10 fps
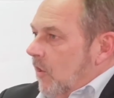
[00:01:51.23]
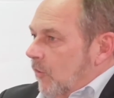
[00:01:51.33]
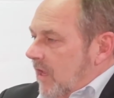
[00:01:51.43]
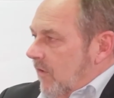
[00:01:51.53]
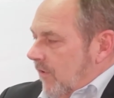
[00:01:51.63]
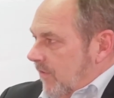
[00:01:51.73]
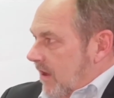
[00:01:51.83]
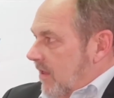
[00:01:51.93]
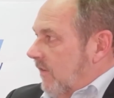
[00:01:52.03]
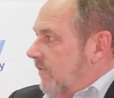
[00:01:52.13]
looking for
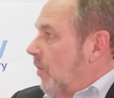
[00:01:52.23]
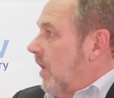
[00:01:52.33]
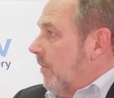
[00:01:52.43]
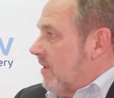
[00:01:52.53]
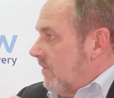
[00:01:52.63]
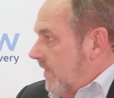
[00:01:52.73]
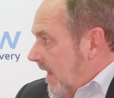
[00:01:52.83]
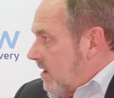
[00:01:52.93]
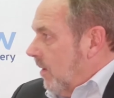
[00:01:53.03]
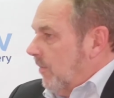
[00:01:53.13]
things like phone numbers and
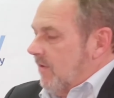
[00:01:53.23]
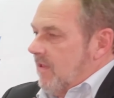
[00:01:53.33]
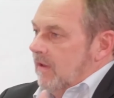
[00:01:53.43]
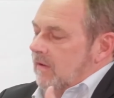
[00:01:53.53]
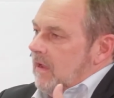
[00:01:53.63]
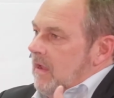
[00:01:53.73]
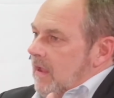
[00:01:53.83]
fax numbers and